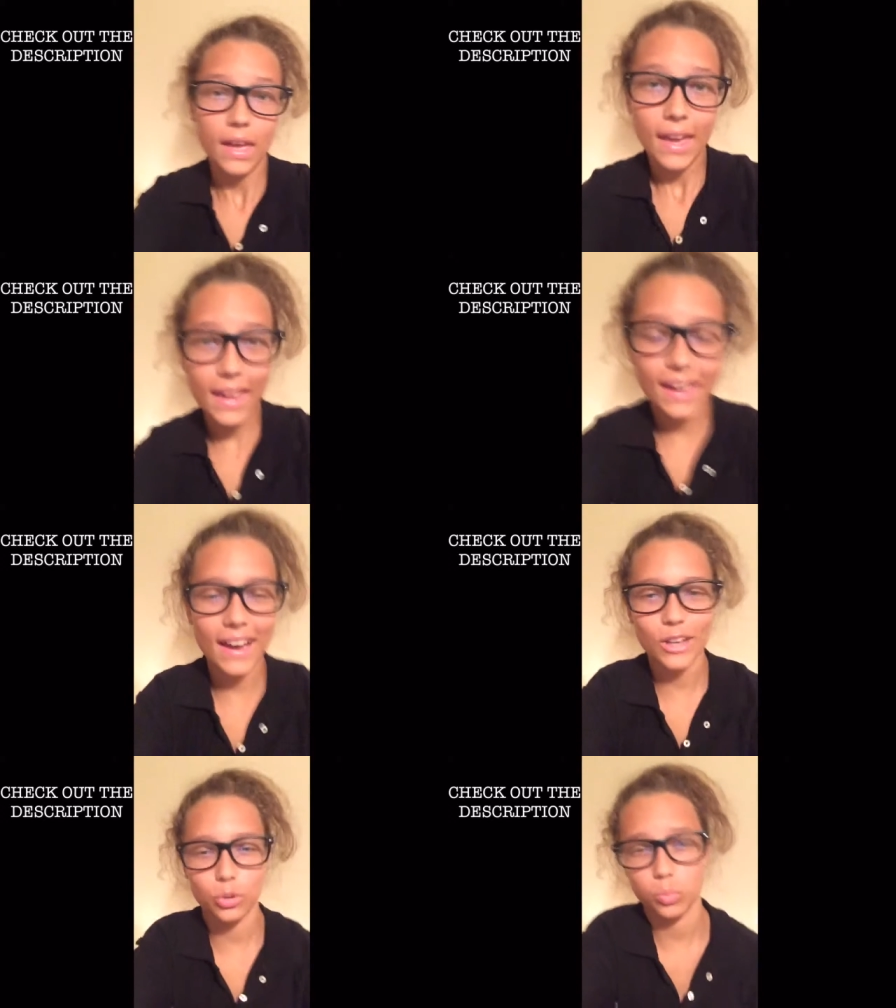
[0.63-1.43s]
Hey
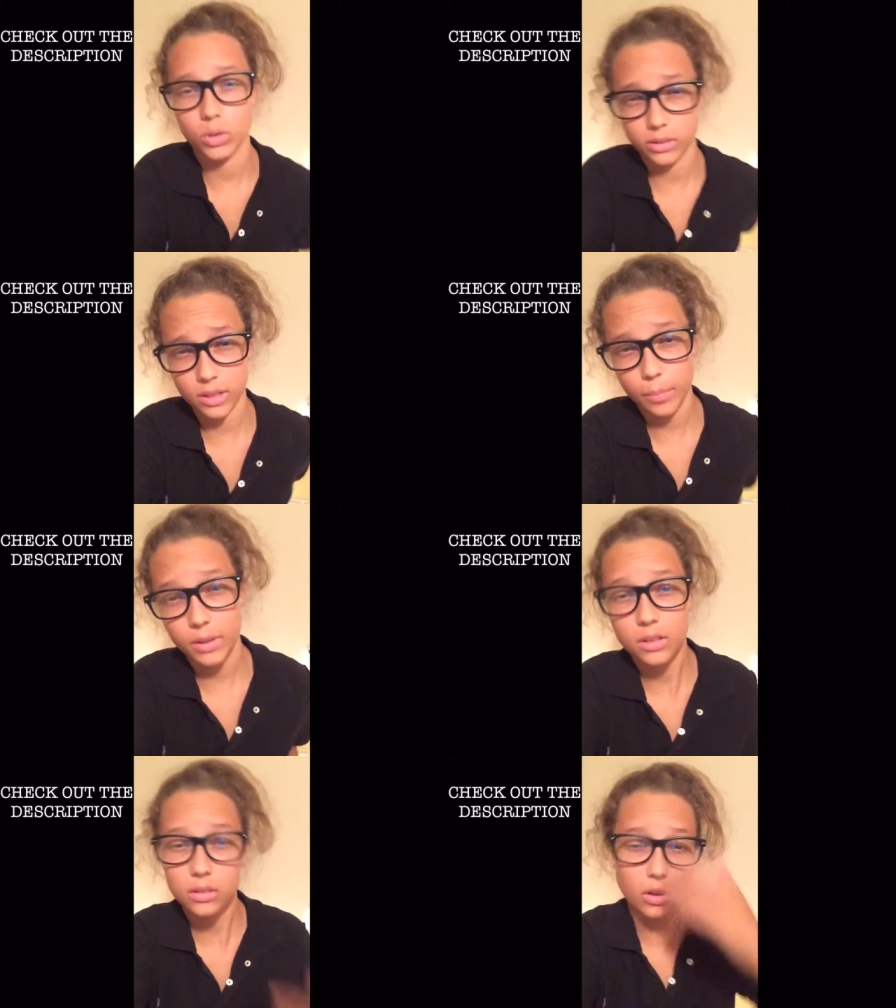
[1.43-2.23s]
guys, what is up?
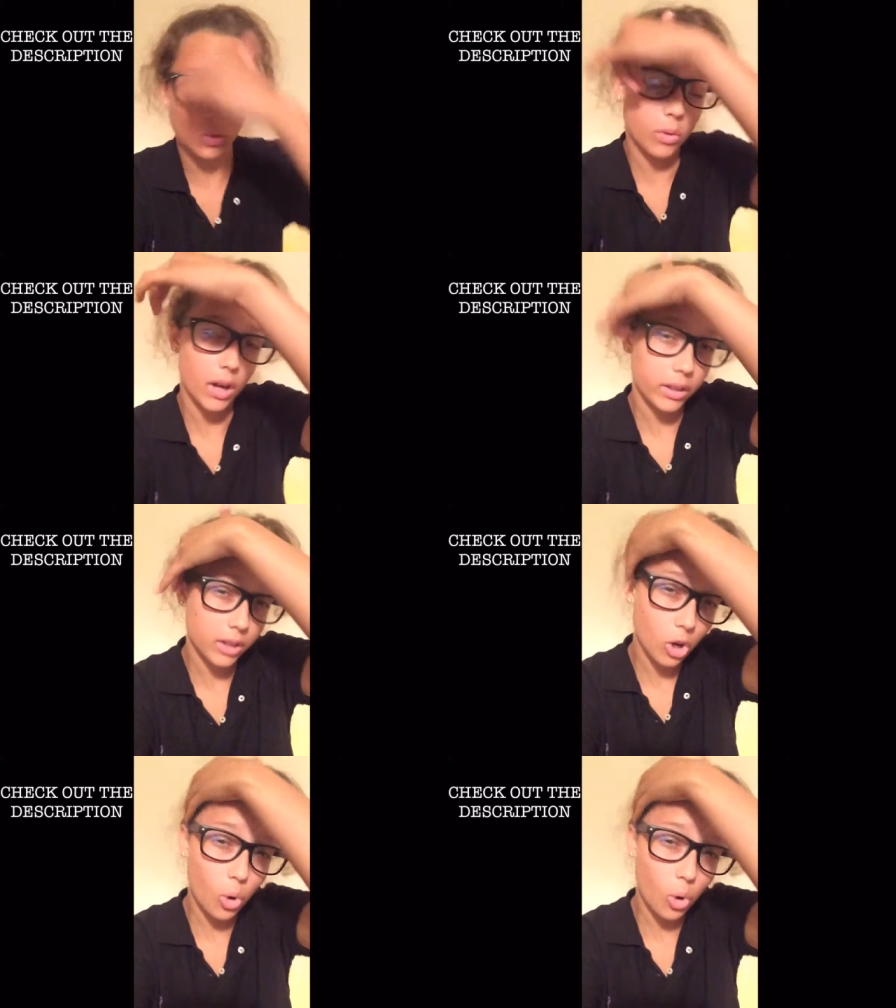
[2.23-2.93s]
Is Young Wild here.